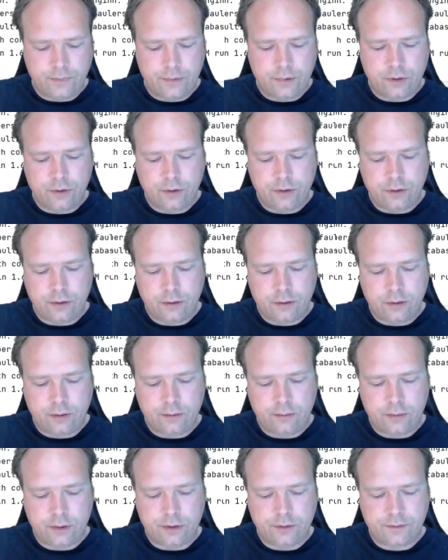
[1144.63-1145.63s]

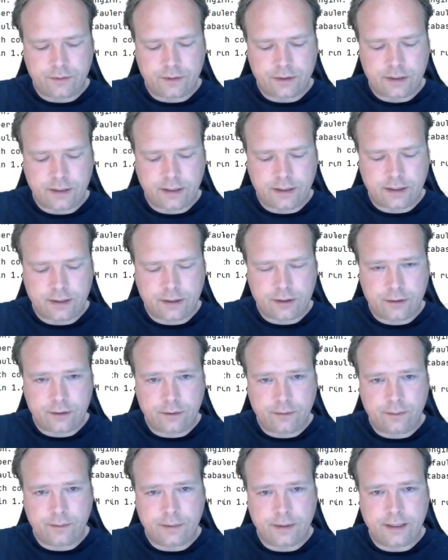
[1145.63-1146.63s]
what should we set this
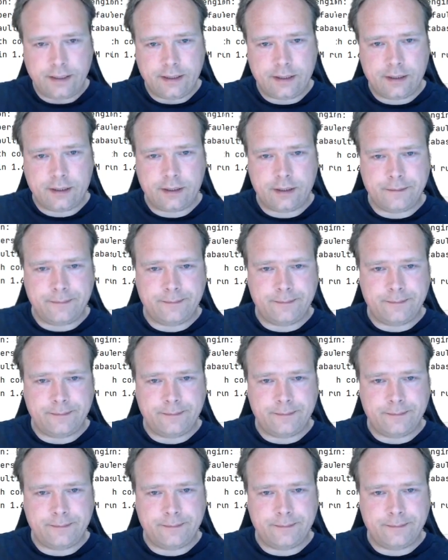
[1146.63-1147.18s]
to? This.